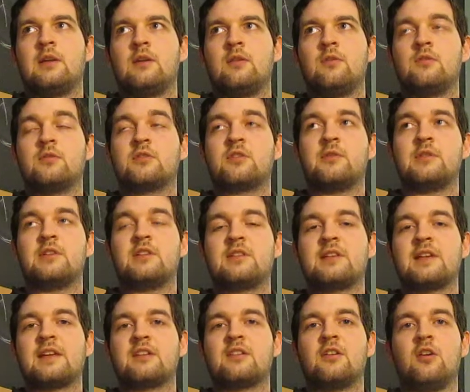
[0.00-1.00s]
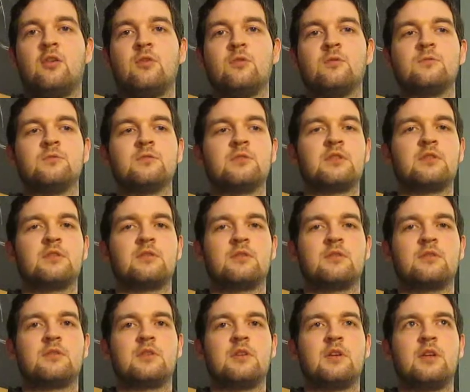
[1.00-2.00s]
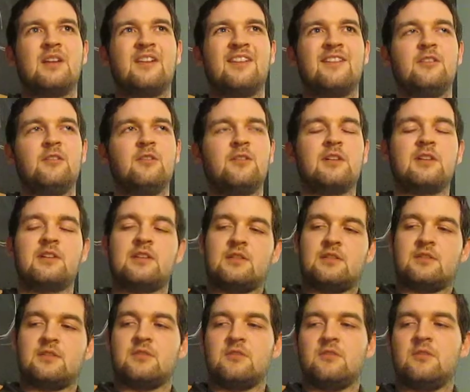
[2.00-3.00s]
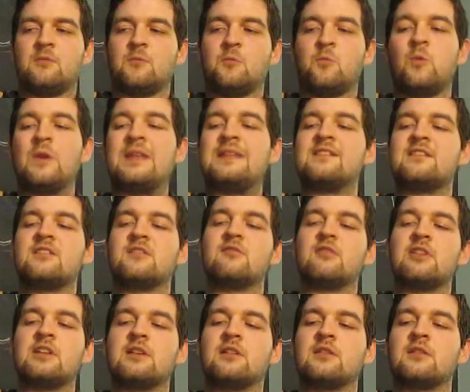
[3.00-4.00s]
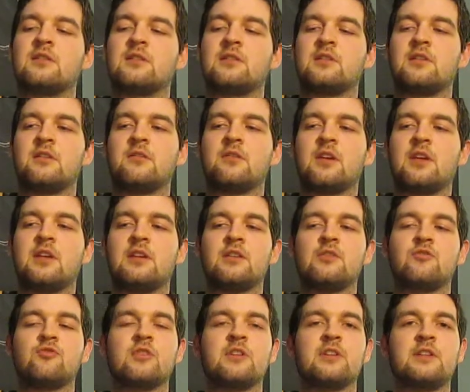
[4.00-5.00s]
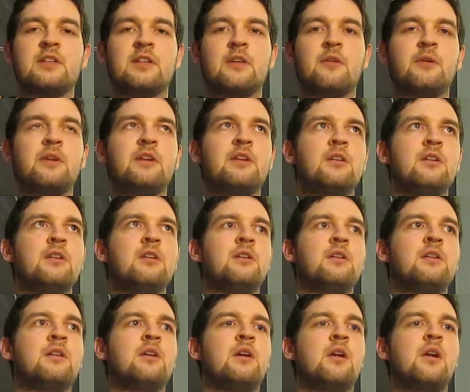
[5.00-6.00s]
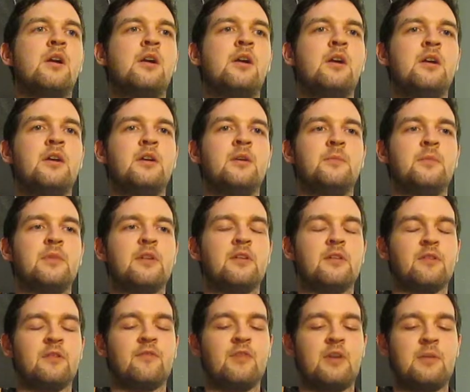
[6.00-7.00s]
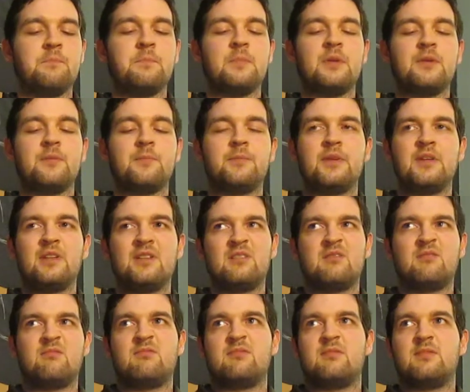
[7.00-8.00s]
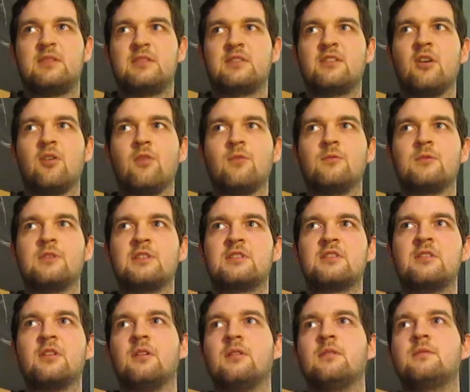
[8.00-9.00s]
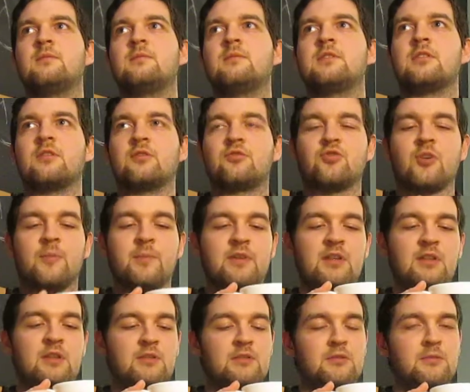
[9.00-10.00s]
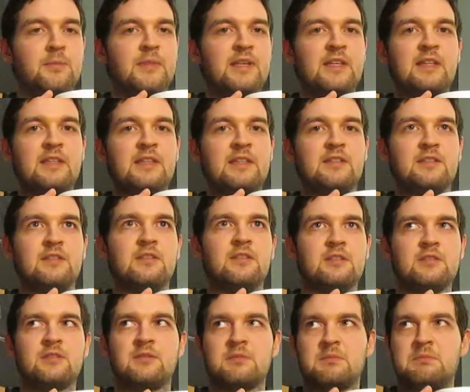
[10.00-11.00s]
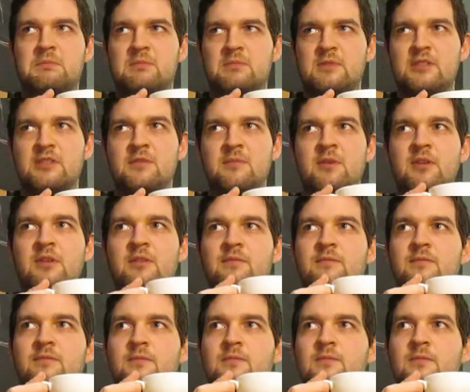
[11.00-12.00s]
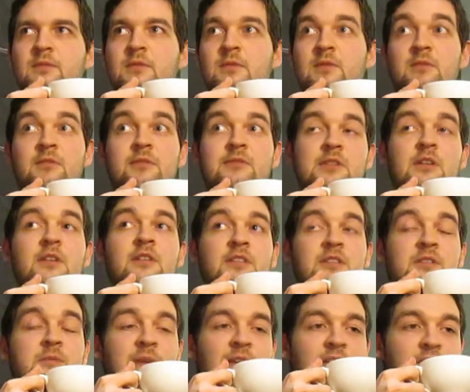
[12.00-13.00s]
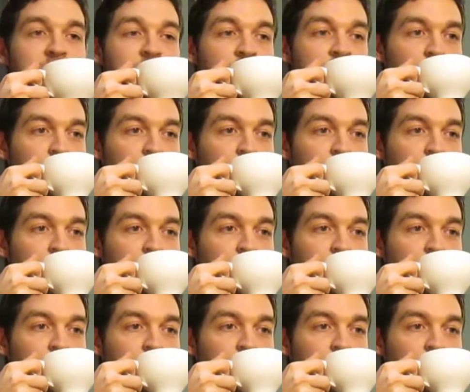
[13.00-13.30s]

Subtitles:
Also, it does get cold. Not wintry like the UK is right now in middle of November, but it's cold. It's not tropical or Middle Eastern as you might have, or as I expected.